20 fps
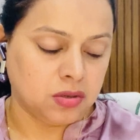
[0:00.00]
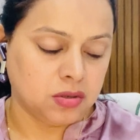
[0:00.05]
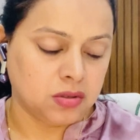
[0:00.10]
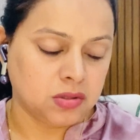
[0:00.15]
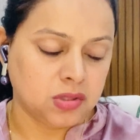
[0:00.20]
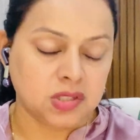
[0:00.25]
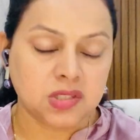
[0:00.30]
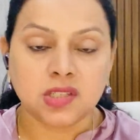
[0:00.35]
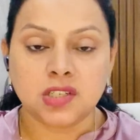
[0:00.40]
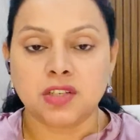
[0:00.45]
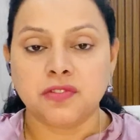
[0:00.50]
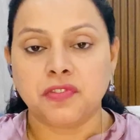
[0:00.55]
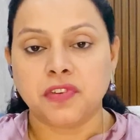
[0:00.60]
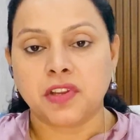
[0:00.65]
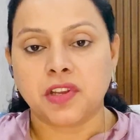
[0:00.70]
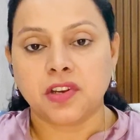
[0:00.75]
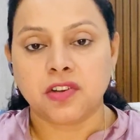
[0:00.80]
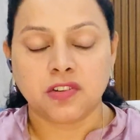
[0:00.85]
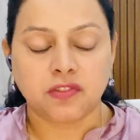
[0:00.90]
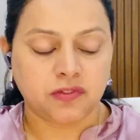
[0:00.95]
the
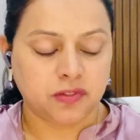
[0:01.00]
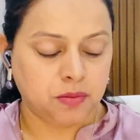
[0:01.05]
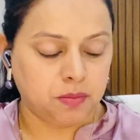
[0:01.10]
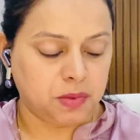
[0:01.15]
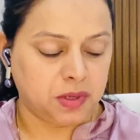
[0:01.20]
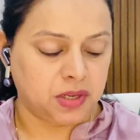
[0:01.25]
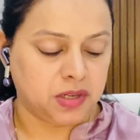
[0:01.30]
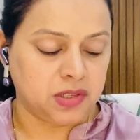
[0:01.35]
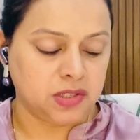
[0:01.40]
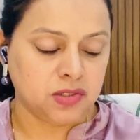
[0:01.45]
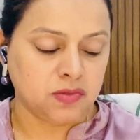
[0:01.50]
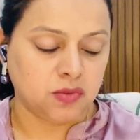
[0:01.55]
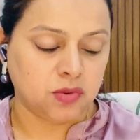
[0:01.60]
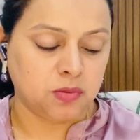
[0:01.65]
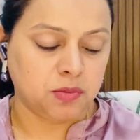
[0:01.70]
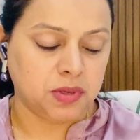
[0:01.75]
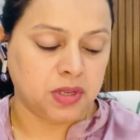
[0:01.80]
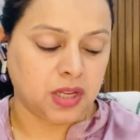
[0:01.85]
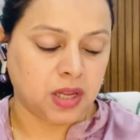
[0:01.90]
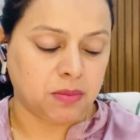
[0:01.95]
certificate of the parents would
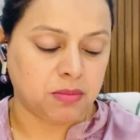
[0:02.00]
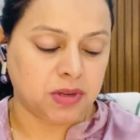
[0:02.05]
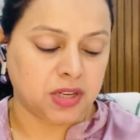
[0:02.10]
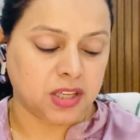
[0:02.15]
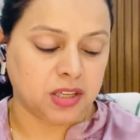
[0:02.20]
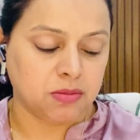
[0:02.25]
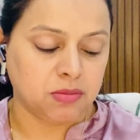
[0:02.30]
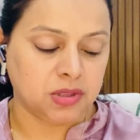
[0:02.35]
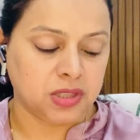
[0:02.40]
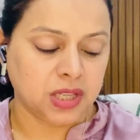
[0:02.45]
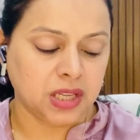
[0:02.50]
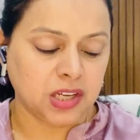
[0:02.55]
be applicable there.